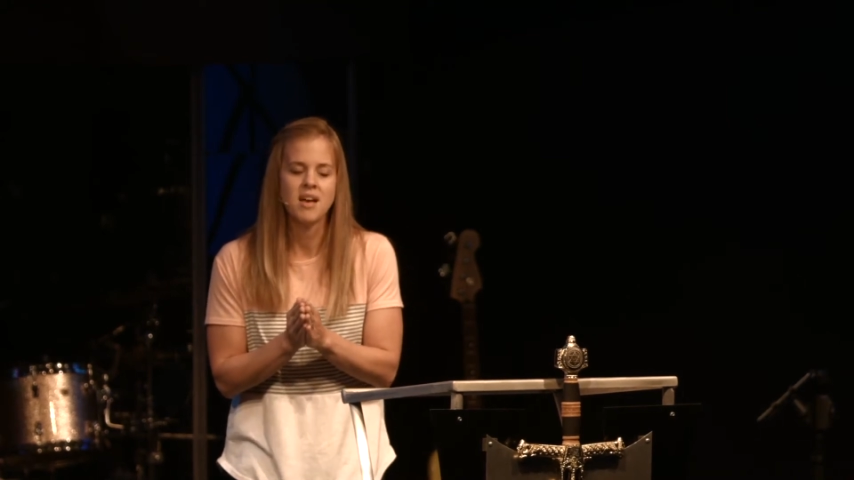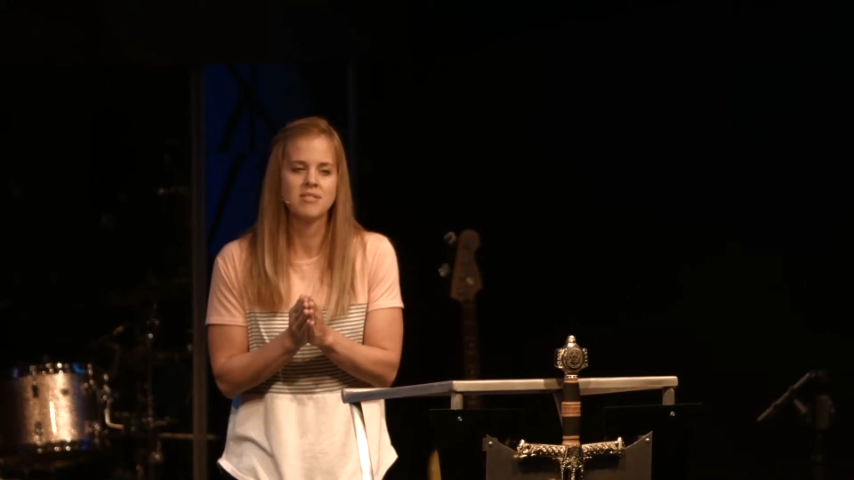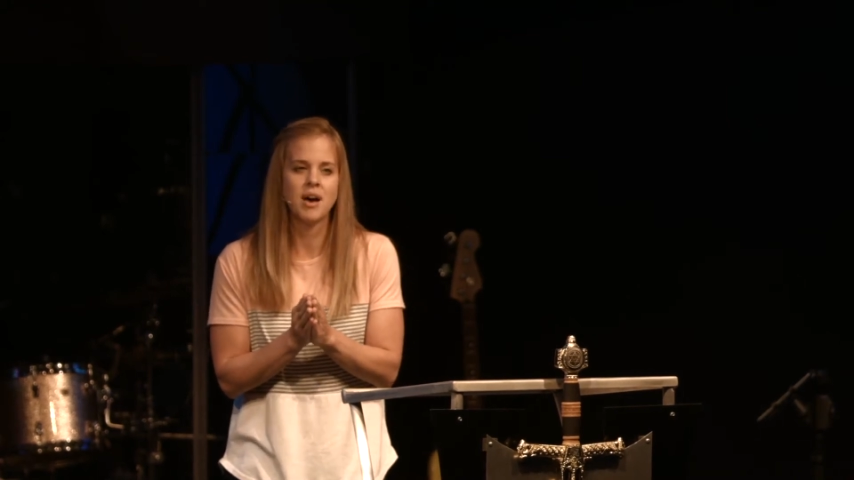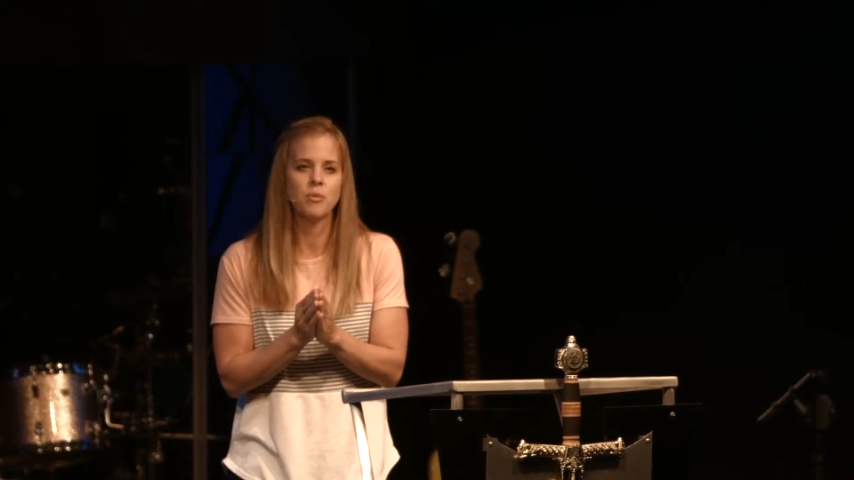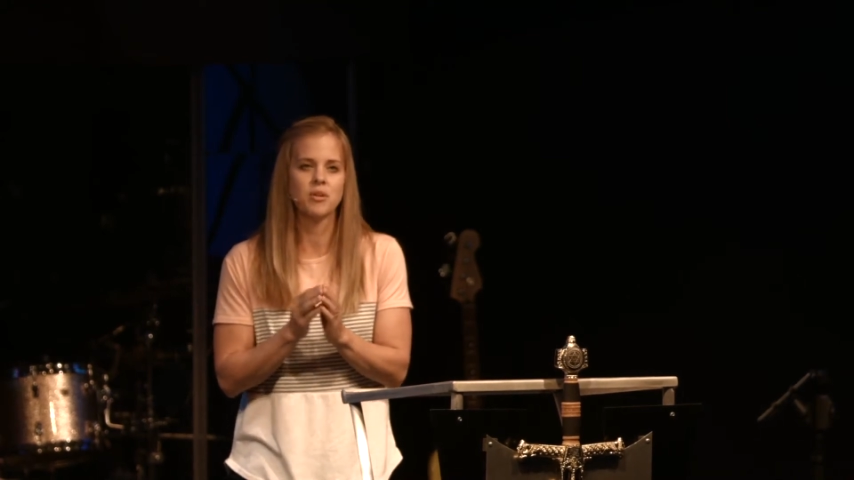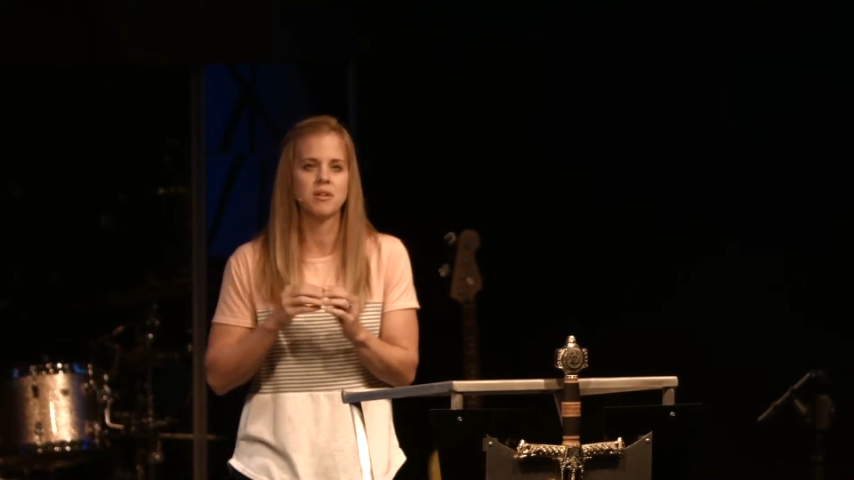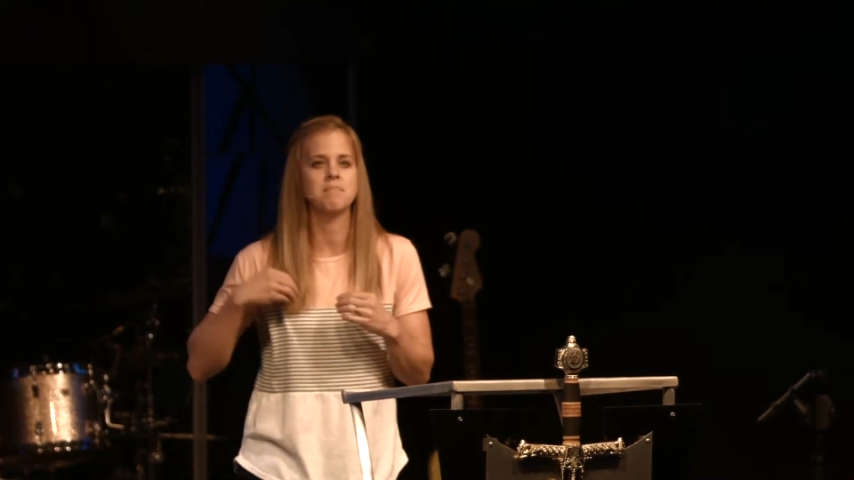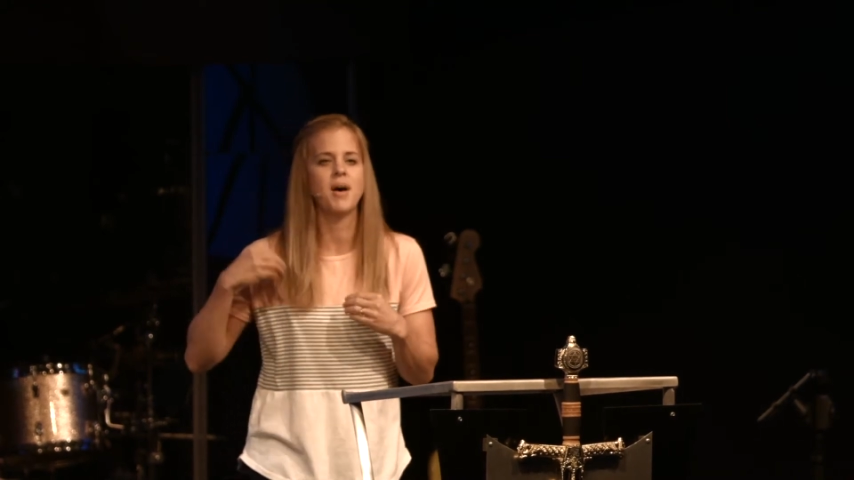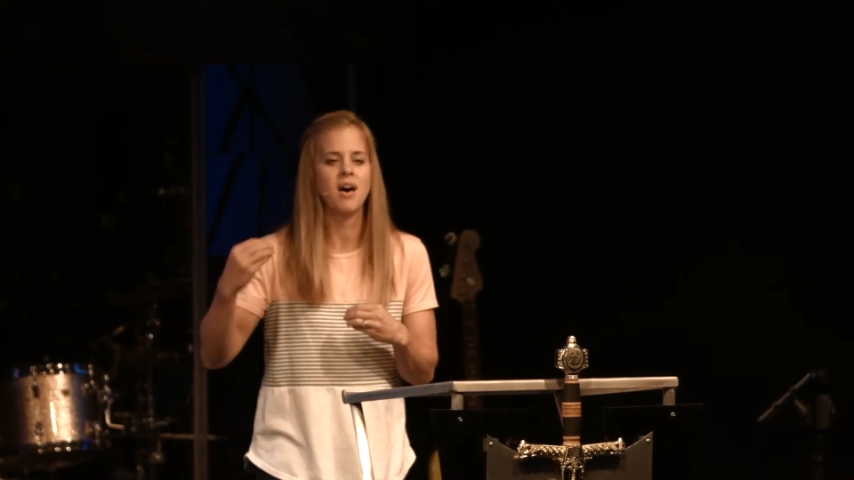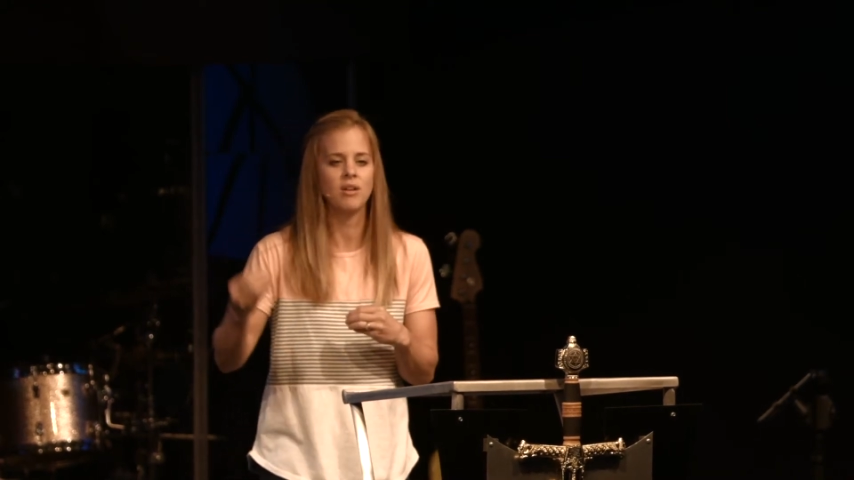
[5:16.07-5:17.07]
that will
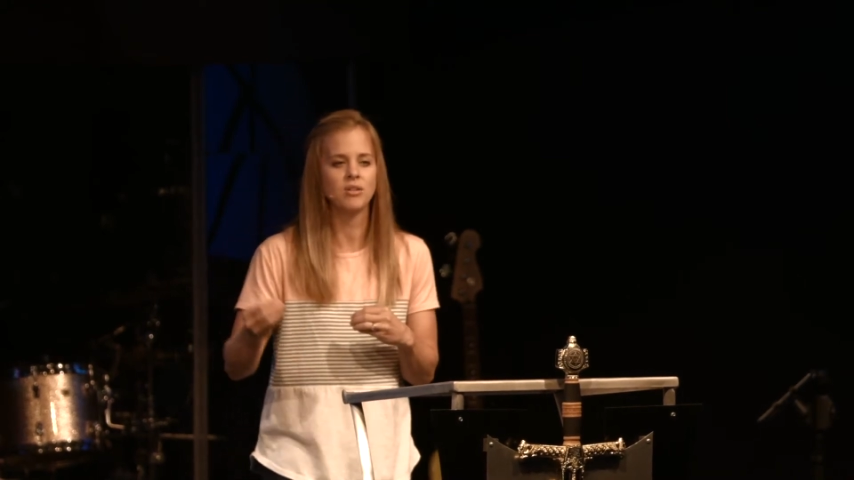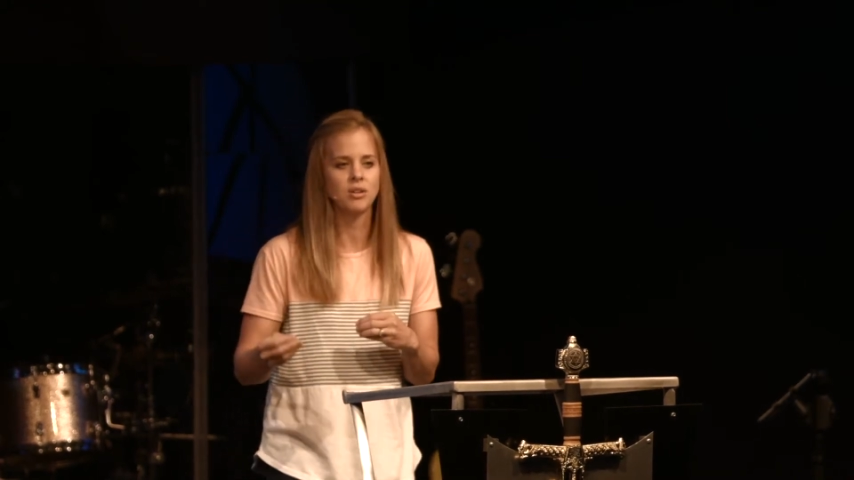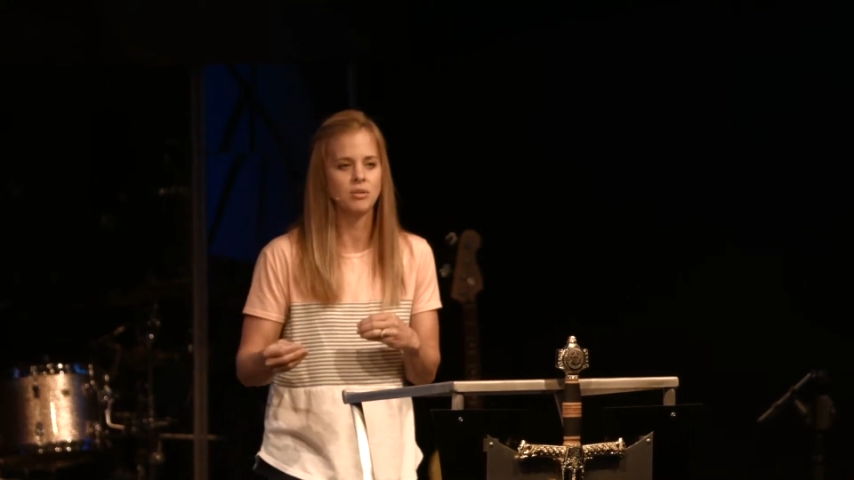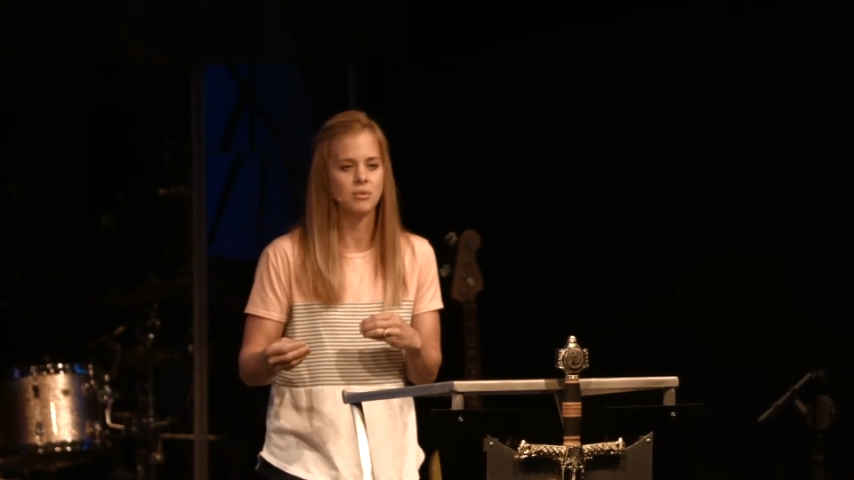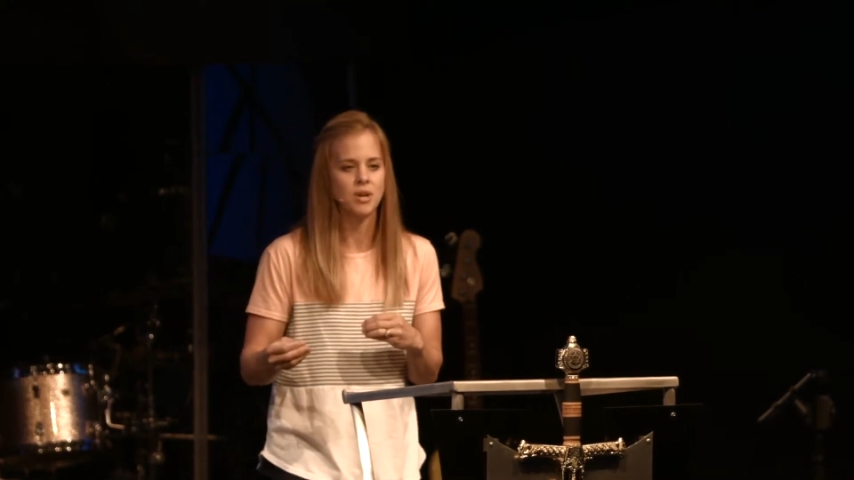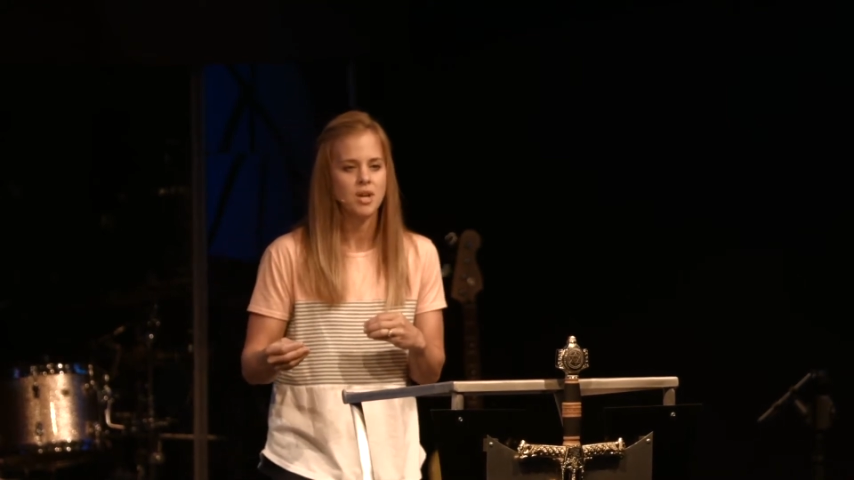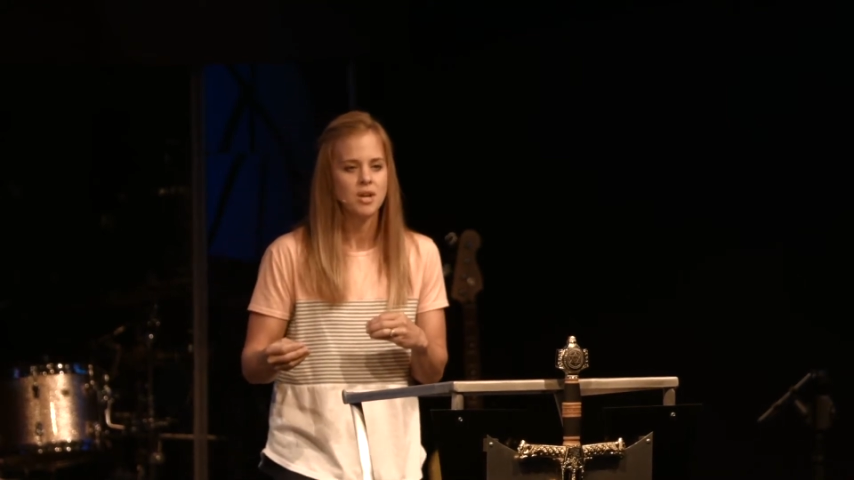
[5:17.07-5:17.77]
compel you